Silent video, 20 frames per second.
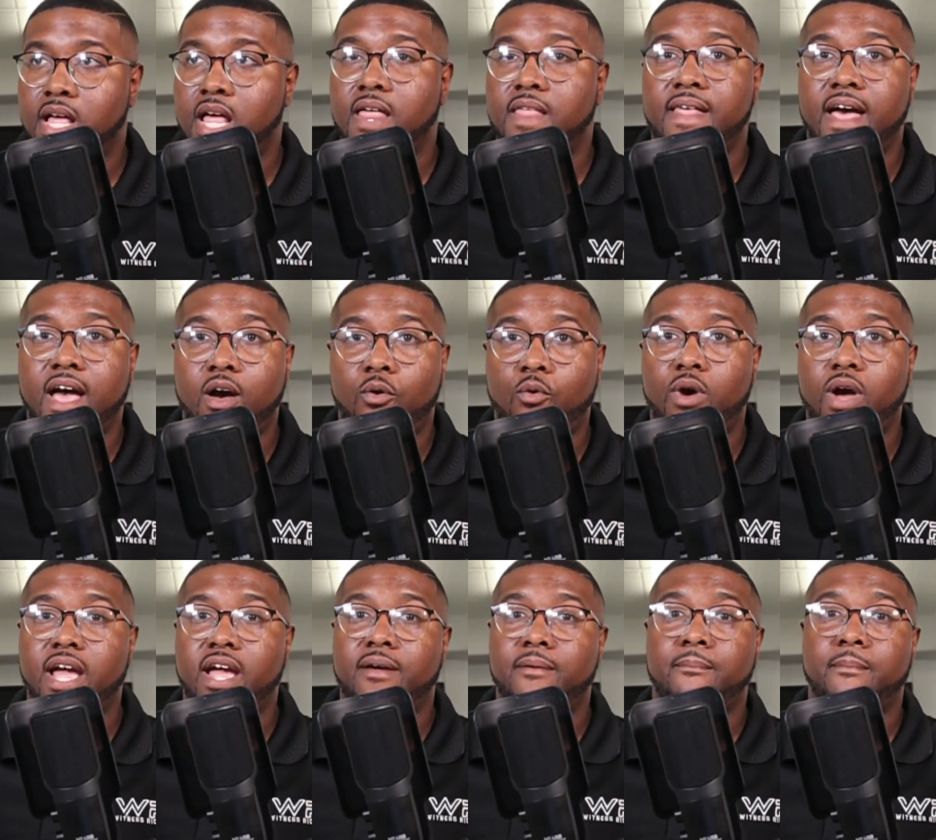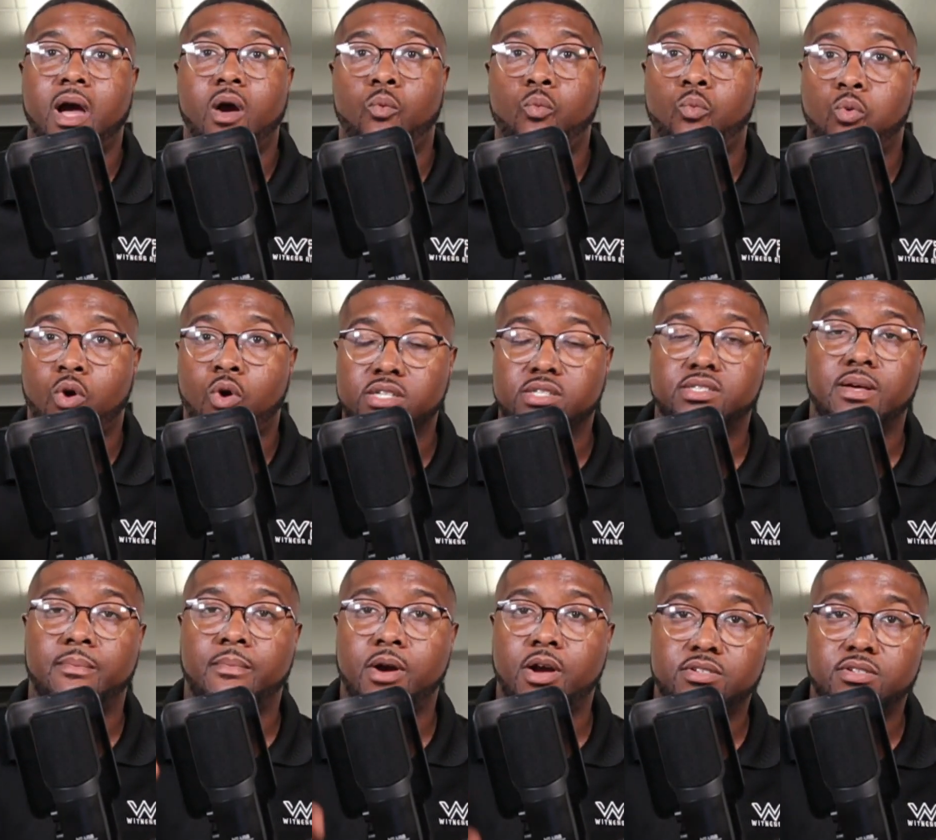That way, my worst
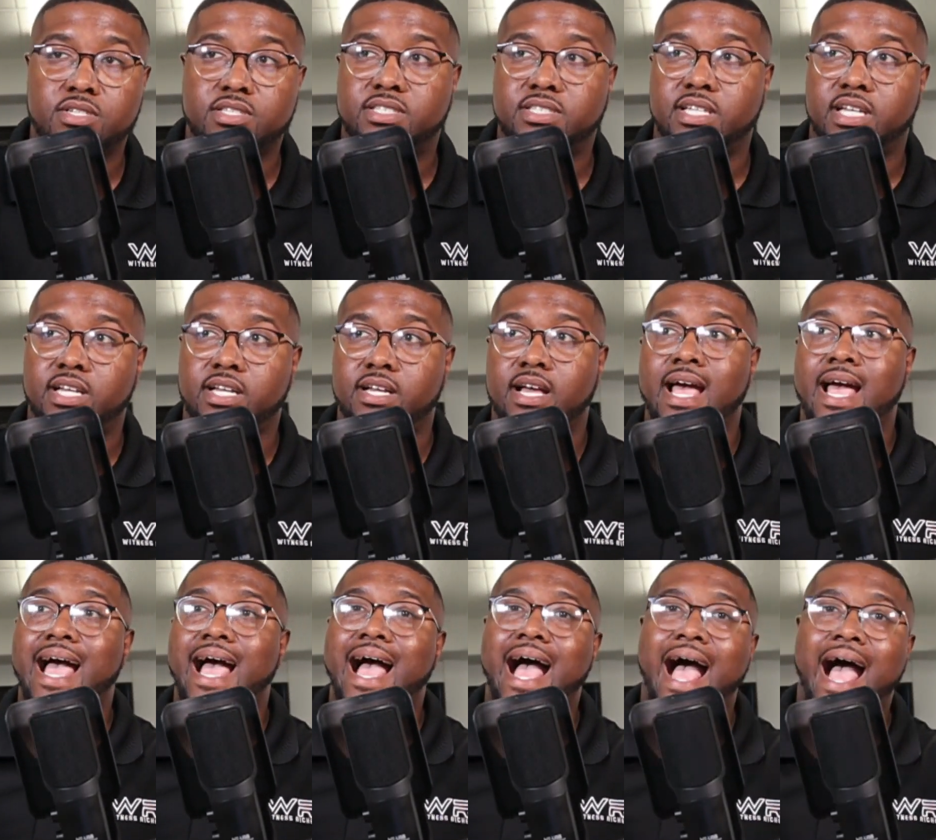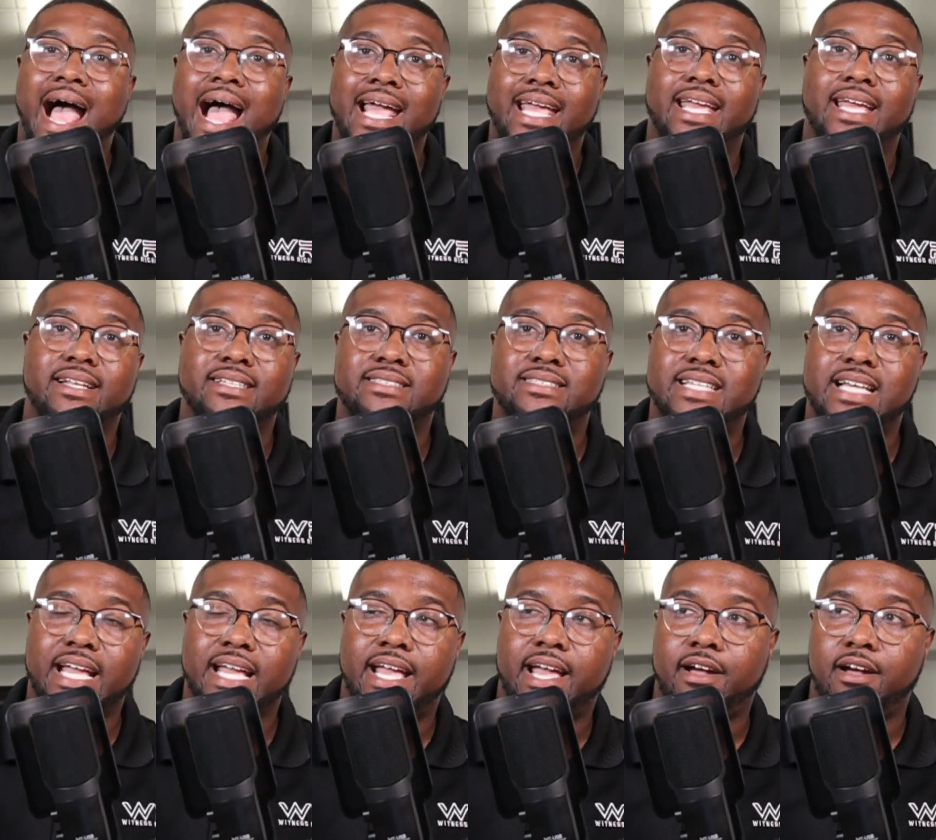emergency, I can
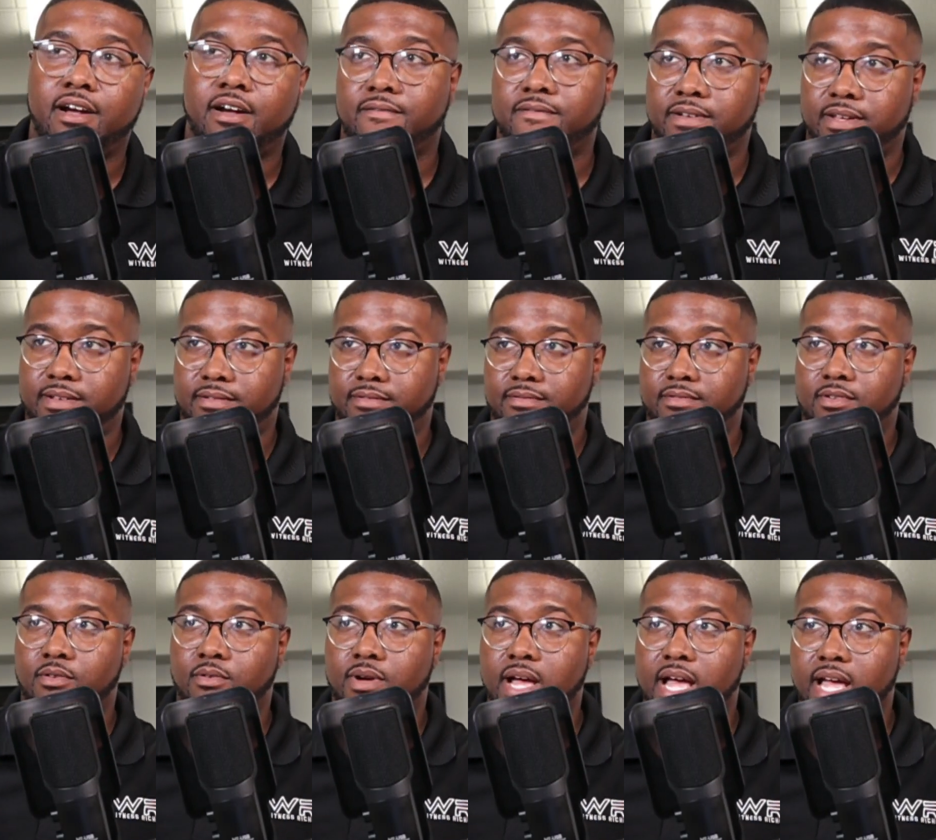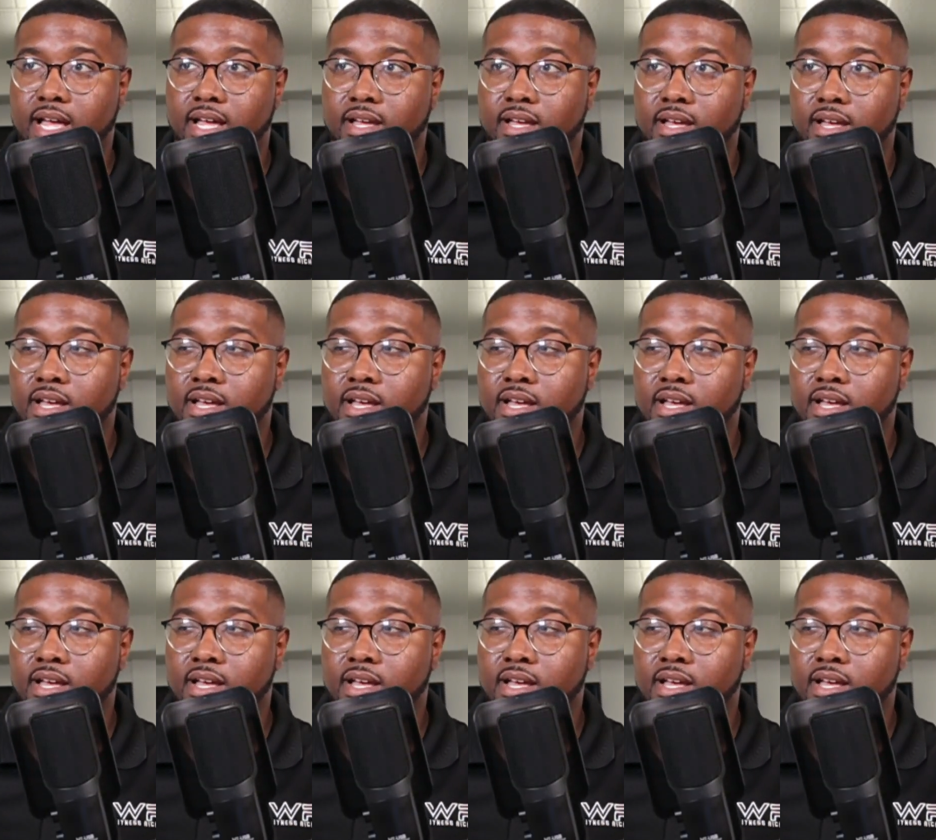take care of it. Okay?